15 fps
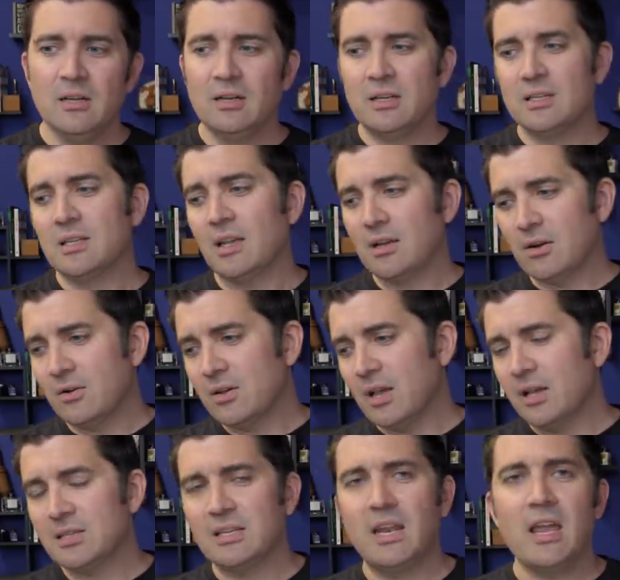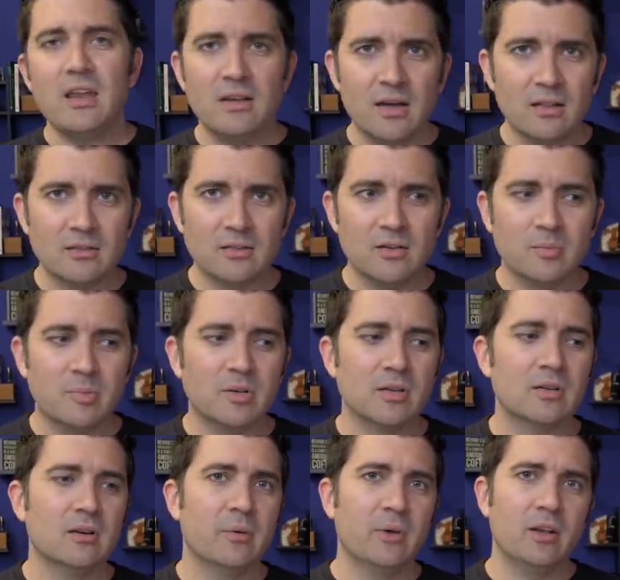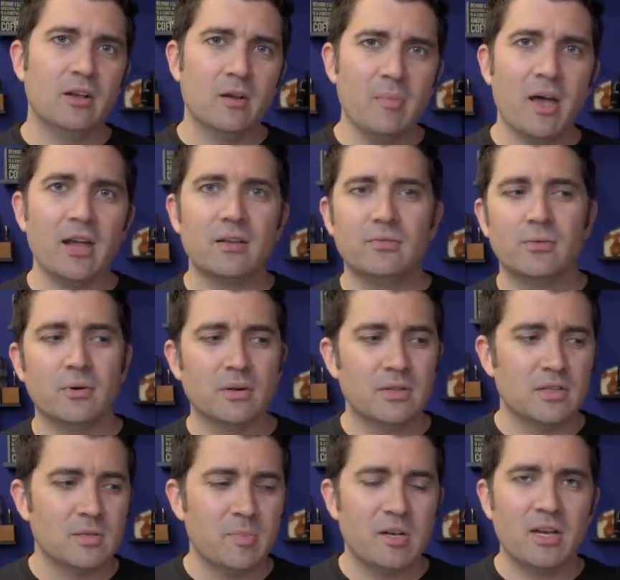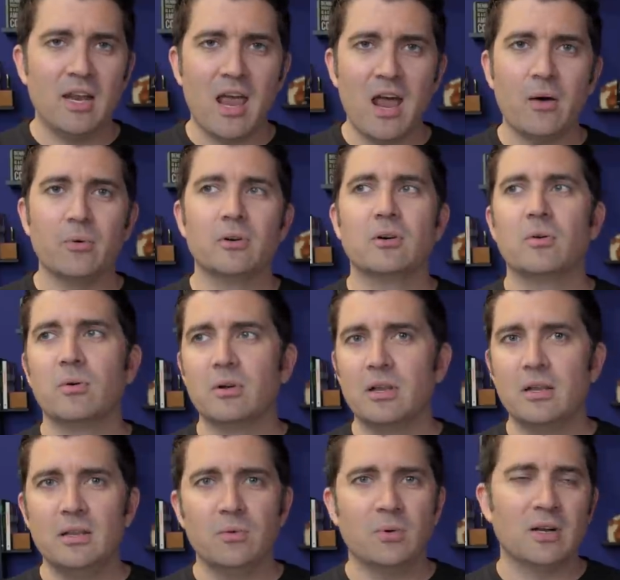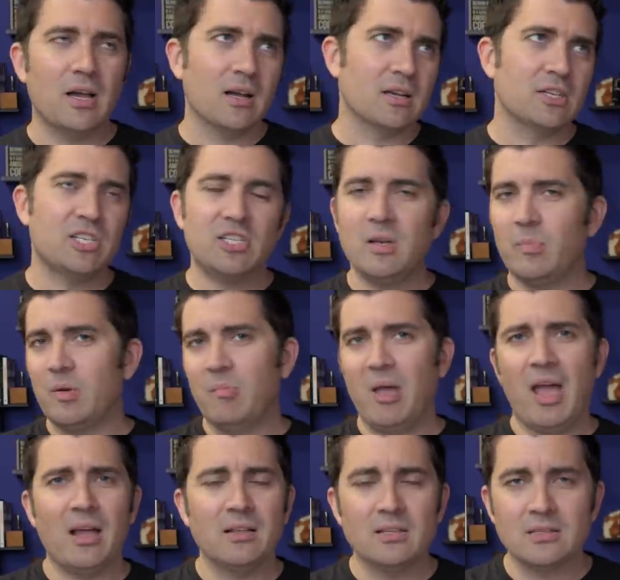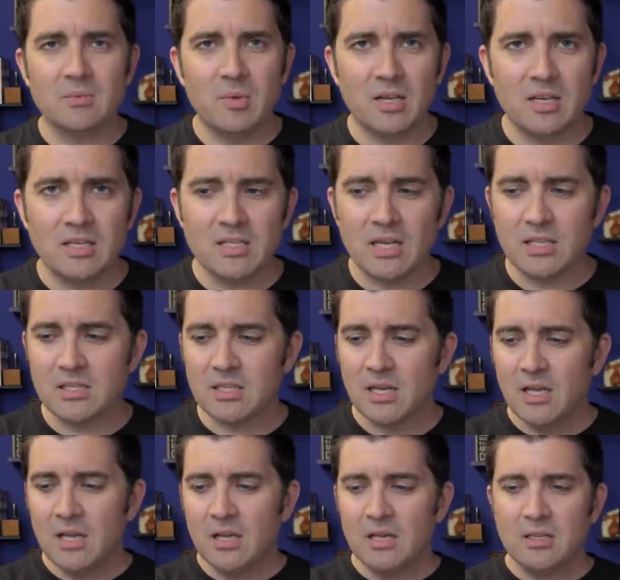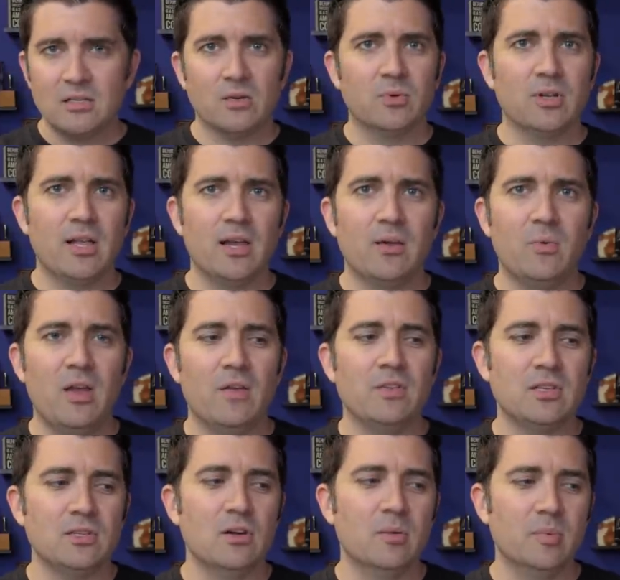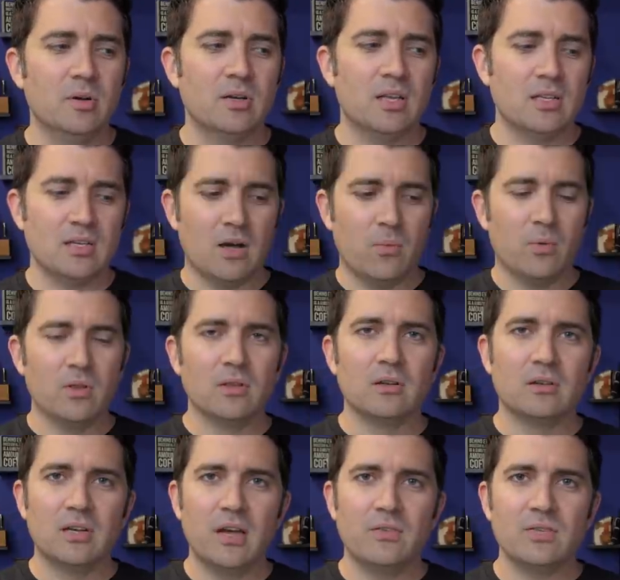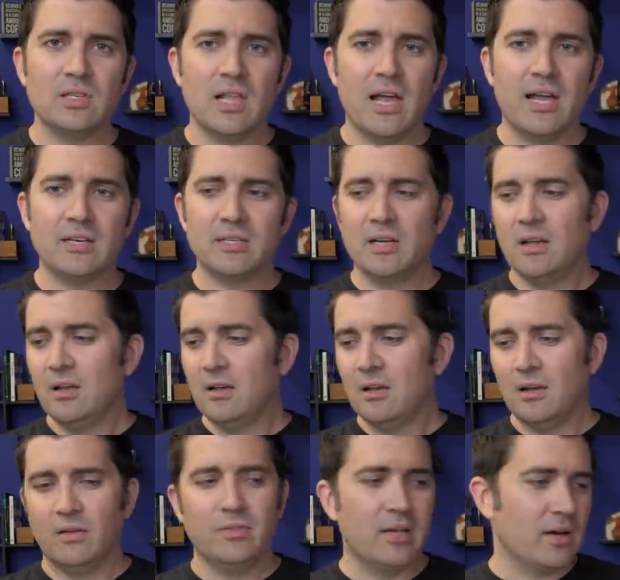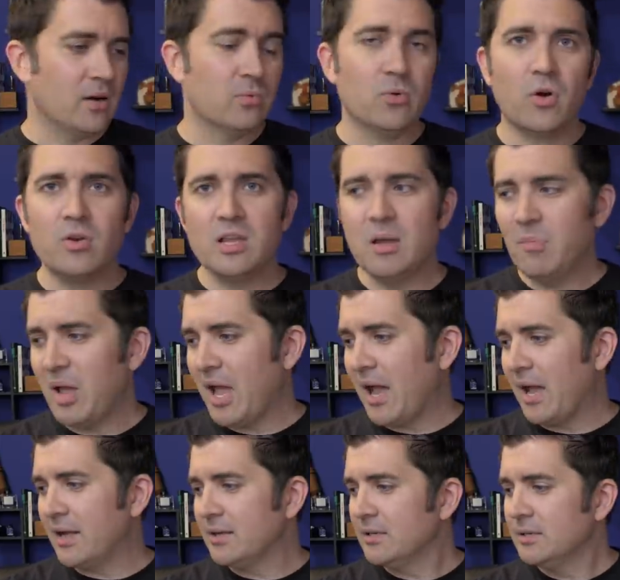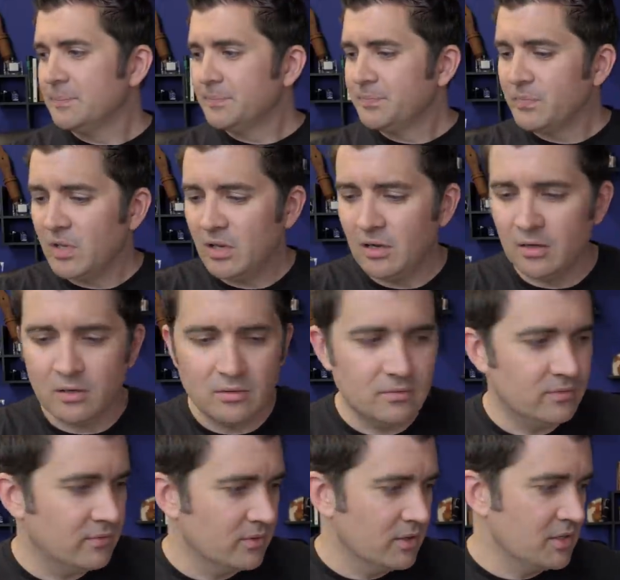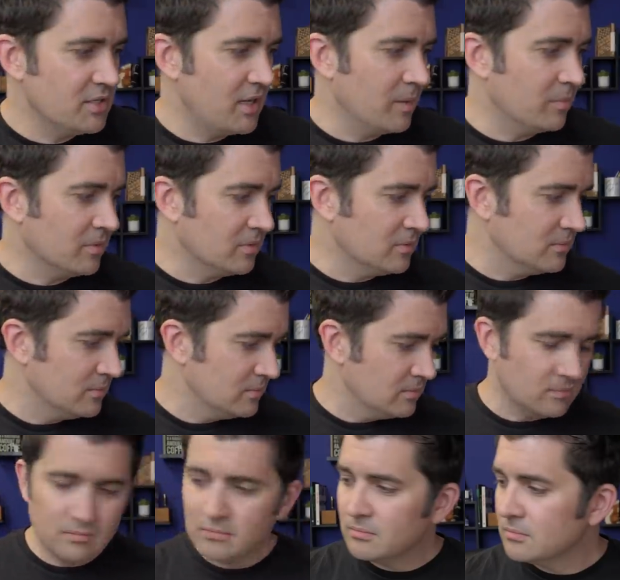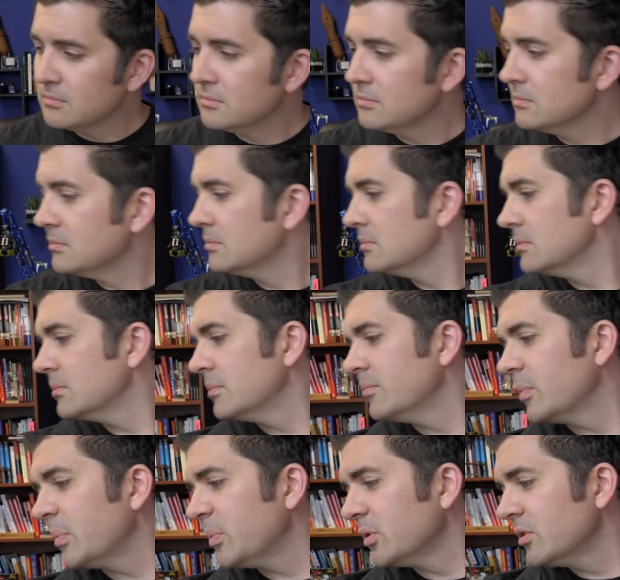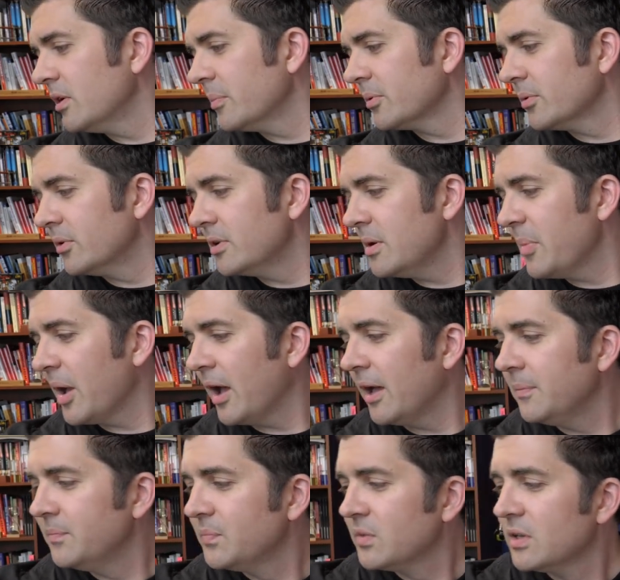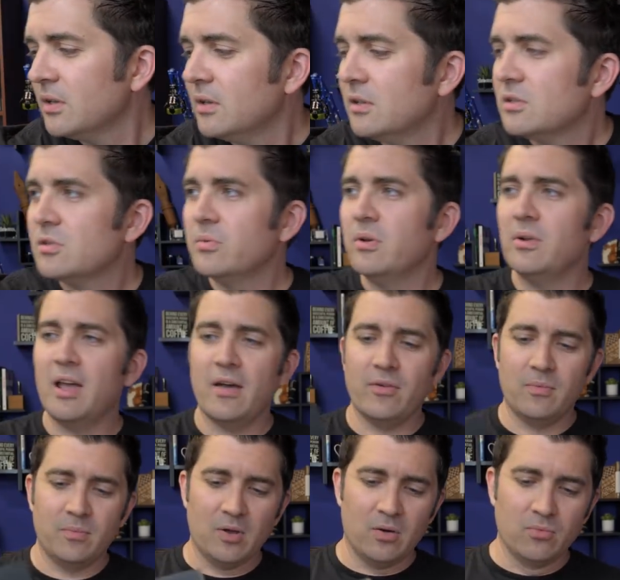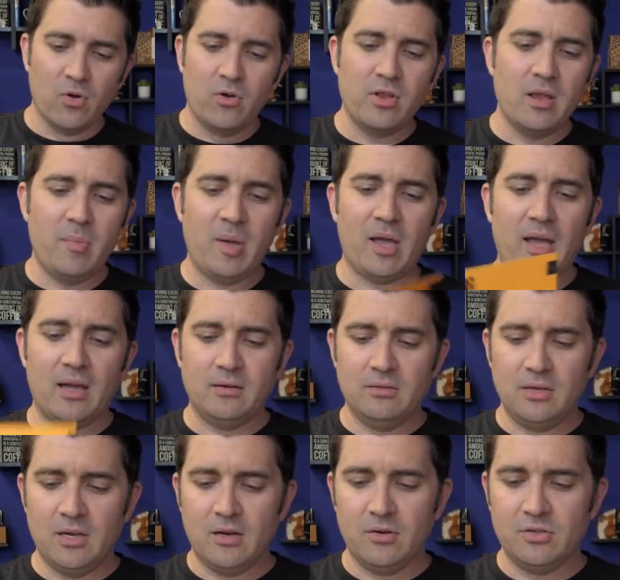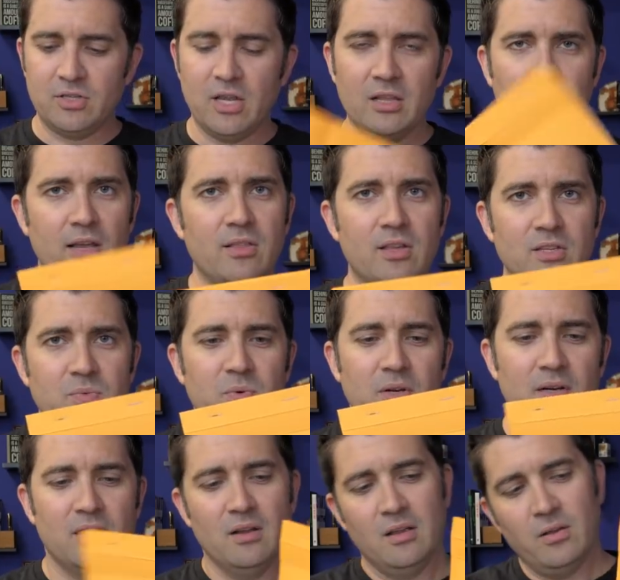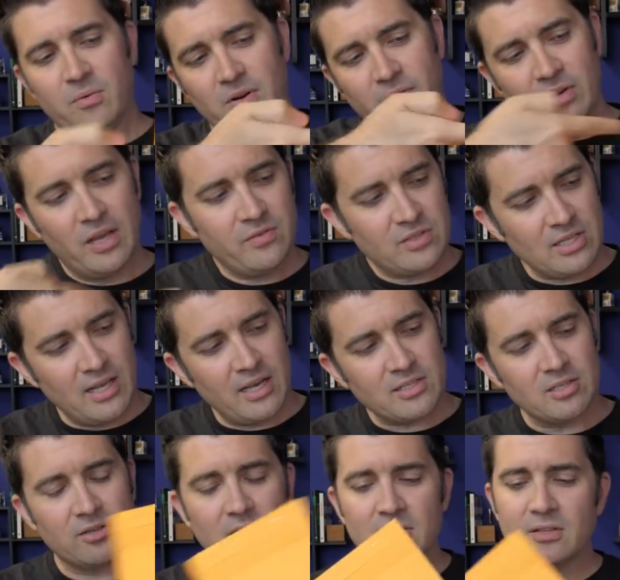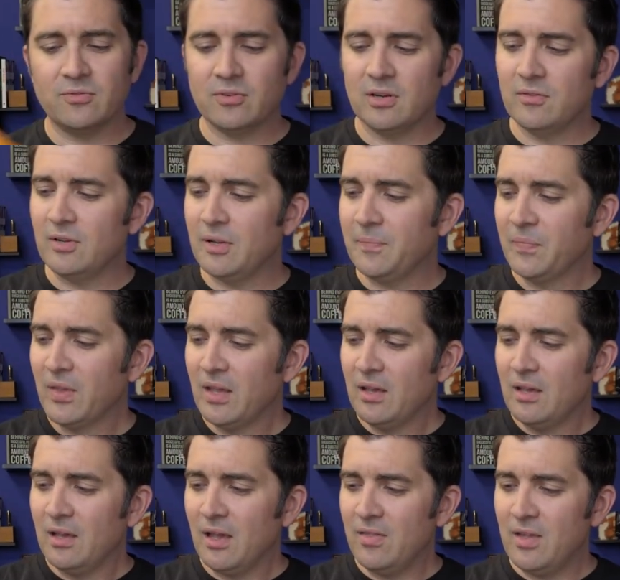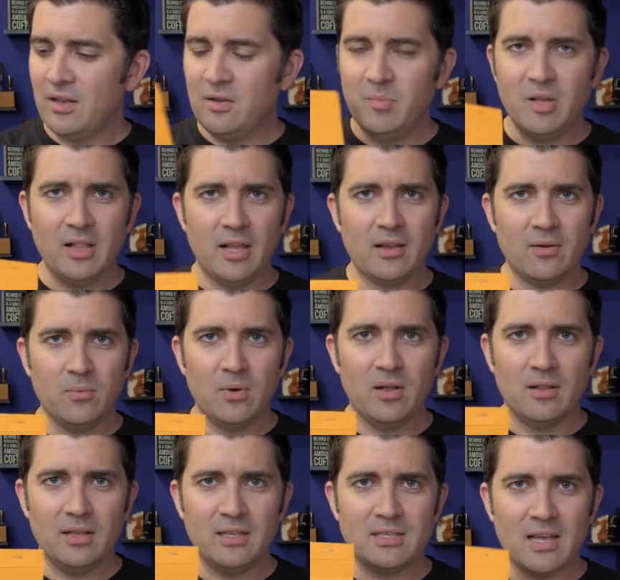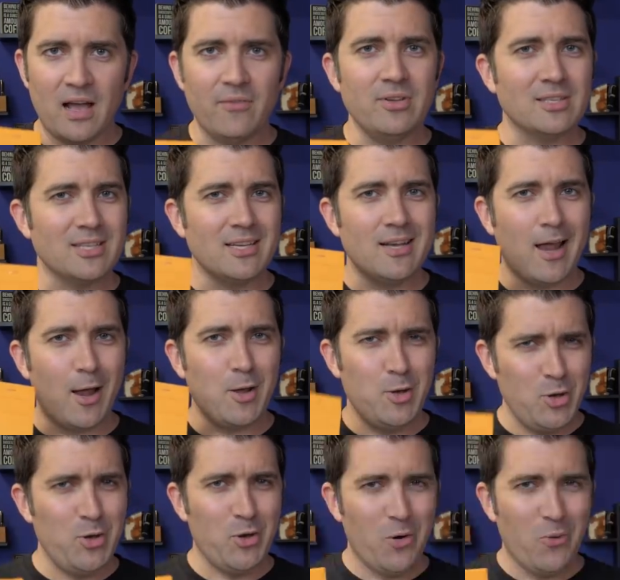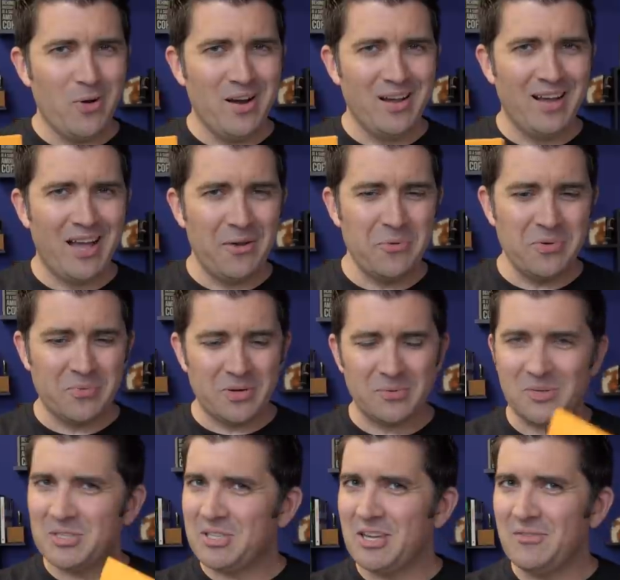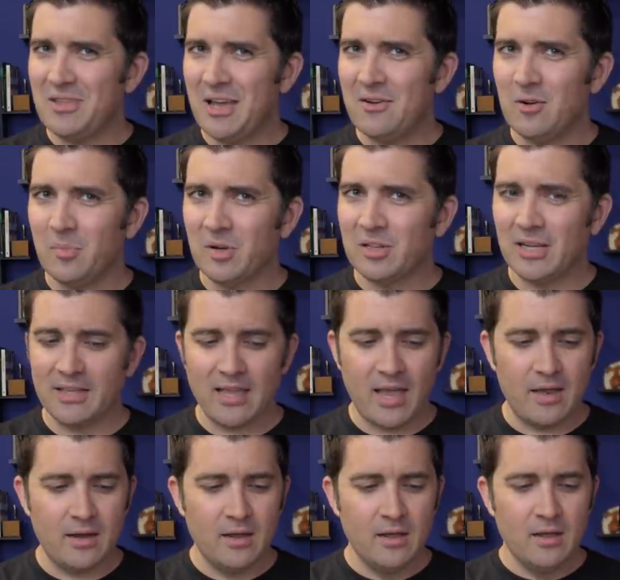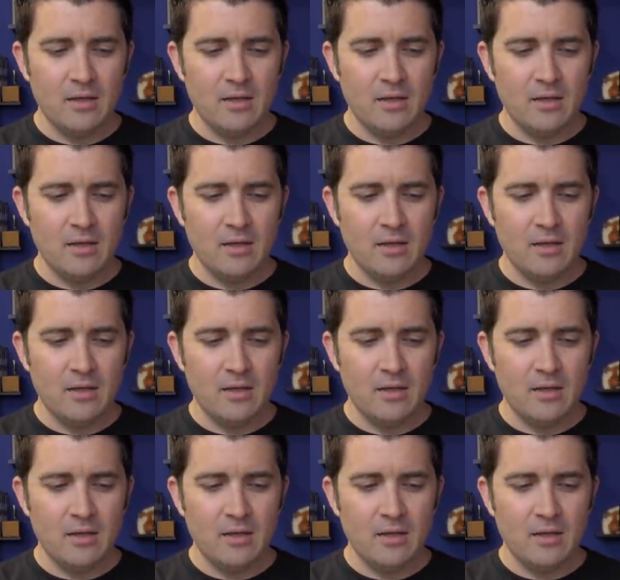And it's like, okay, it's an eight dollar notebook. Are we going to go back and forth and spend an hour coordinating? We're not going to ship it back. It doesn't make any sense. So we're like, we have this notebook. It's got one little knife slash of like a Rhodia pad, you know, for example. I'm going to pull you up a Rhodia pad. So we would have a, a Rhodia pad, you know, say like this one. Would have a knife slash across the front of it. And then you'd be like, well, it's obviously not new. I wouldn't want to receive that notebook like that.